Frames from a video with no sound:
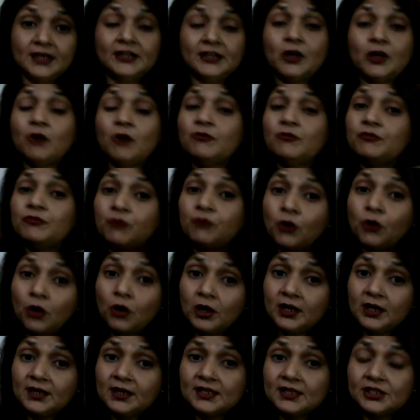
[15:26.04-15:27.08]
Now
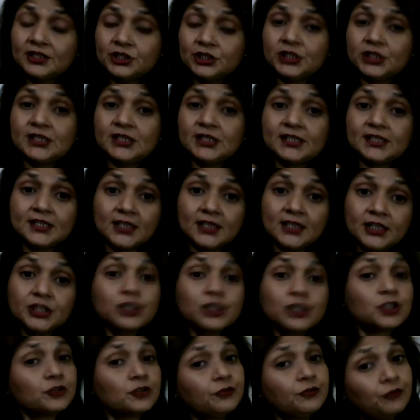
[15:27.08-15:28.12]
four, she
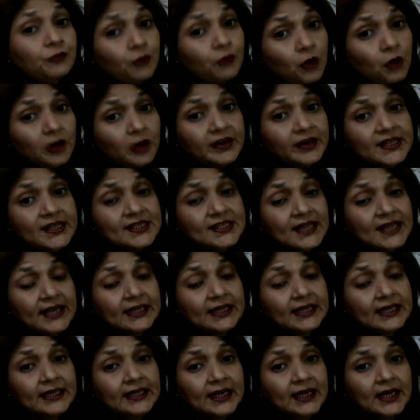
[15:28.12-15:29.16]
searched for
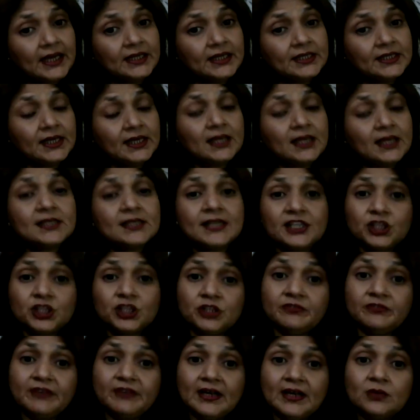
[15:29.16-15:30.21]
recycling ideas and
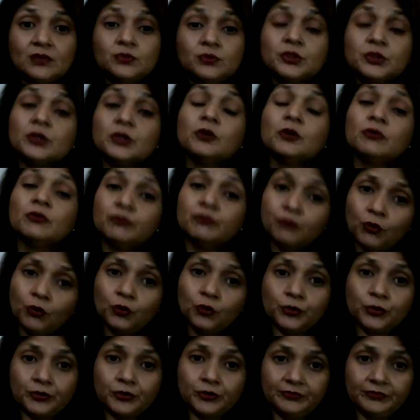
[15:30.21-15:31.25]
she found
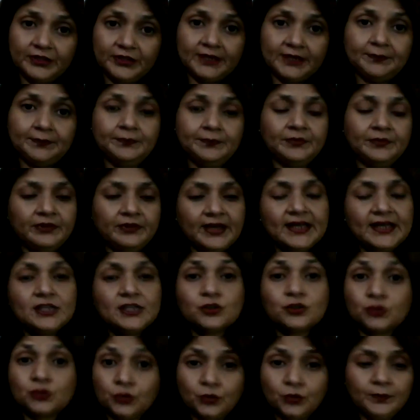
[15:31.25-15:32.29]
four of them, right?
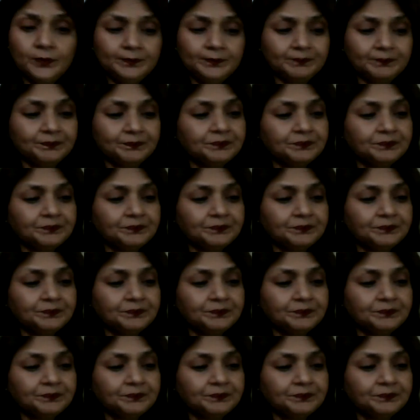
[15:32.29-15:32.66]
So